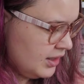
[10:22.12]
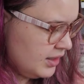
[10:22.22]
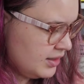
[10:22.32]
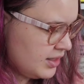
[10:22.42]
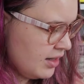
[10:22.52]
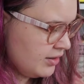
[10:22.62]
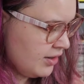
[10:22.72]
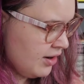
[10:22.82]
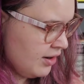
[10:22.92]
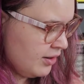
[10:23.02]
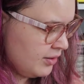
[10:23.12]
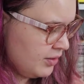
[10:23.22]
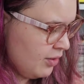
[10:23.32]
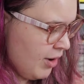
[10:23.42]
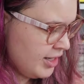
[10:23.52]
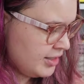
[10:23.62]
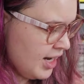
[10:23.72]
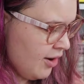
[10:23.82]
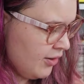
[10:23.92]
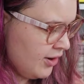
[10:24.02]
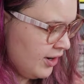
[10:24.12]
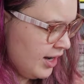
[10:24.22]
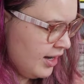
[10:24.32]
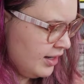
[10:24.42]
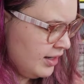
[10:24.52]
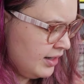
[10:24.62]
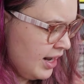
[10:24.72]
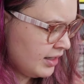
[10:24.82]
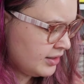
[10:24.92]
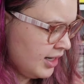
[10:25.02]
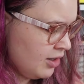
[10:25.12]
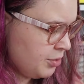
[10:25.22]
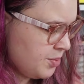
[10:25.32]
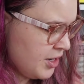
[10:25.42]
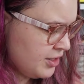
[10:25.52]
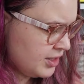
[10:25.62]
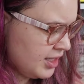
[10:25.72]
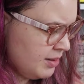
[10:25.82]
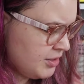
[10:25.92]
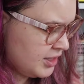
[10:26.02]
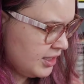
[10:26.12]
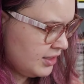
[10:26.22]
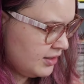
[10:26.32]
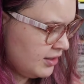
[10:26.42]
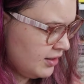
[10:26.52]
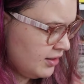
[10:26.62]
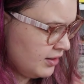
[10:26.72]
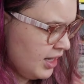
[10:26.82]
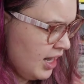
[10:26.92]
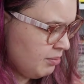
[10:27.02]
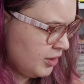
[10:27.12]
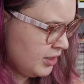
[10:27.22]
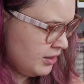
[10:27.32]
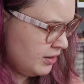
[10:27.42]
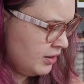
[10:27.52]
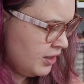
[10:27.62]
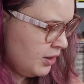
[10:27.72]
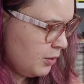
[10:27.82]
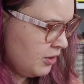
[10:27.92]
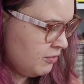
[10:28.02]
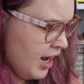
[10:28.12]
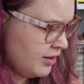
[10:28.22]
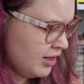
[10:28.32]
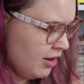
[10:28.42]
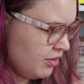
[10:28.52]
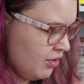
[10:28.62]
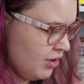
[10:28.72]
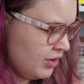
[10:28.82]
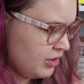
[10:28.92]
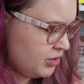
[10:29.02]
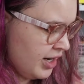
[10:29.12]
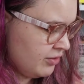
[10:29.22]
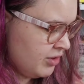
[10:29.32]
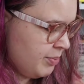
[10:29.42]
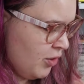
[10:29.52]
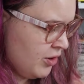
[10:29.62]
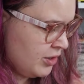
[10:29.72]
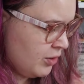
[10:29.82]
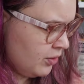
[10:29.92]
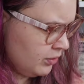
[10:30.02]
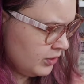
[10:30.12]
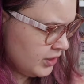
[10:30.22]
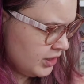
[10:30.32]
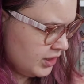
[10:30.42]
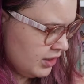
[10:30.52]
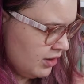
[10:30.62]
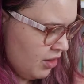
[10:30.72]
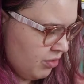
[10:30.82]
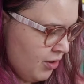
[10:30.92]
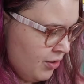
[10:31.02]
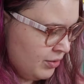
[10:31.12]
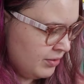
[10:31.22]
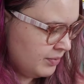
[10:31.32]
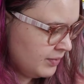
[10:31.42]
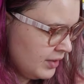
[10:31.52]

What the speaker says: In Saladar, the White Tower, in exile prepares an embassy to Camelin, where Randall Thor, the Dragon Reborn, holds the throne,